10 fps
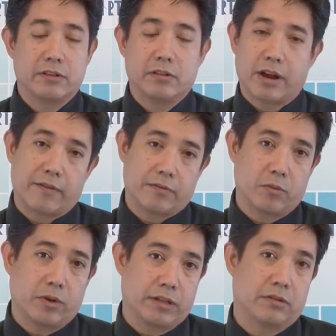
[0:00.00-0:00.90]
You don't have to
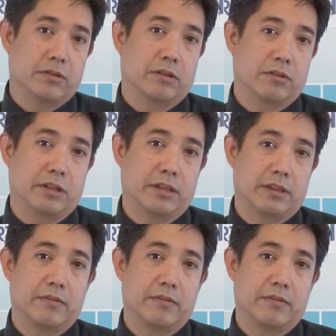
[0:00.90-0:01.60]
wait till those things.